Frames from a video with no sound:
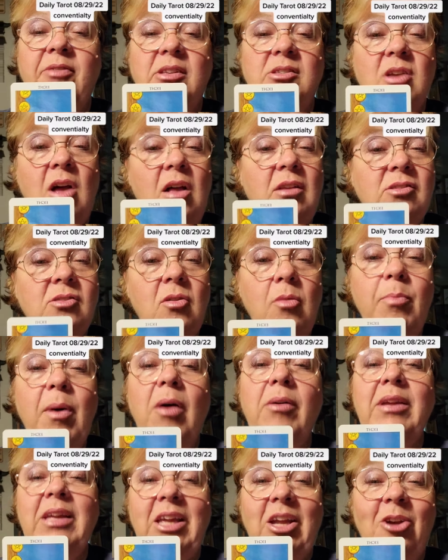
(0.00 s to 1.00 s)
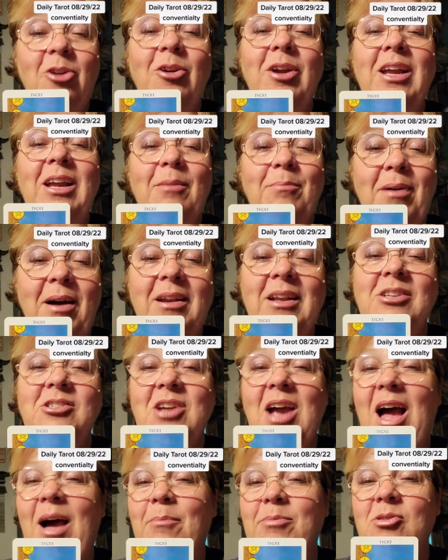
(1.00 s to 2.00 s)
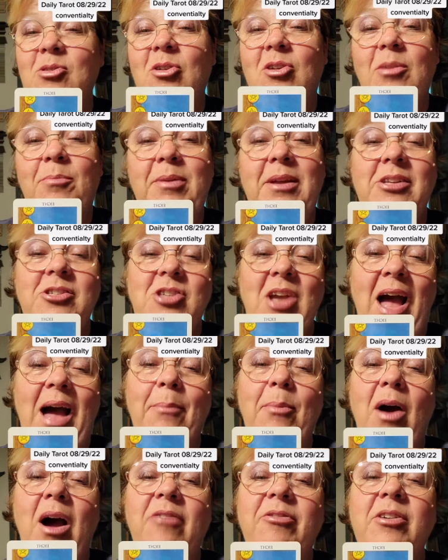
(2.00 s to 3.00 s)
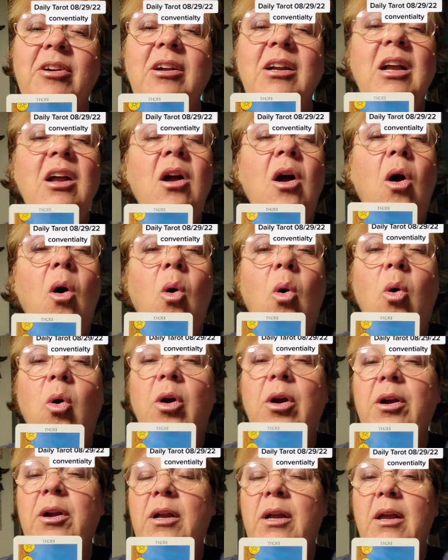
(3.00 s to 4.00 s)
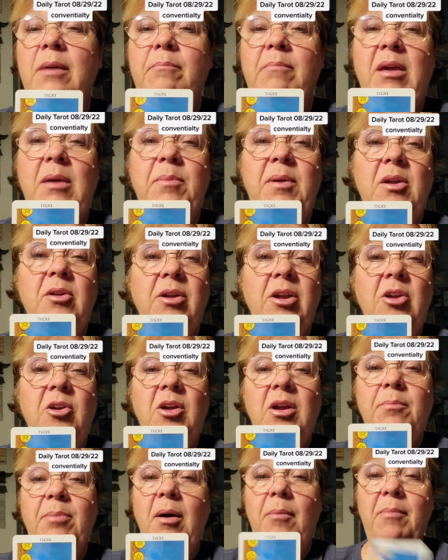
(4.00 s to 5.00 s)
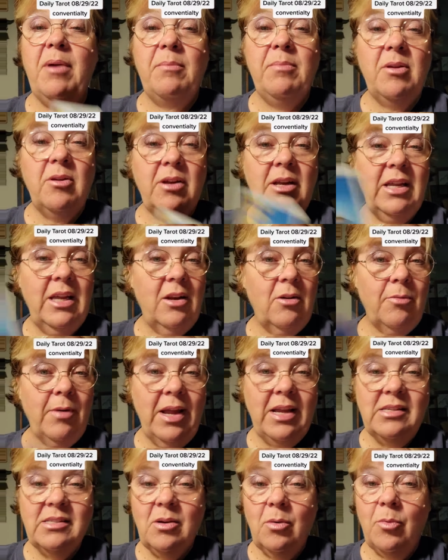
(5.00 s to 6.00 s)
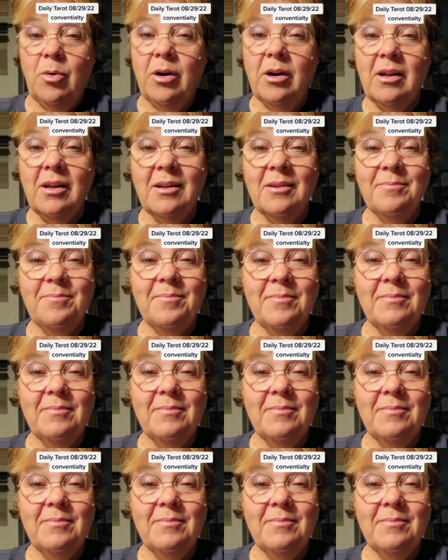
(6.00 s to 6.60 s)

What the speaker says: It's also about hearing about a job. So it could be a job offer, or maybe you're hearing about maybe you're going to get a raise at work.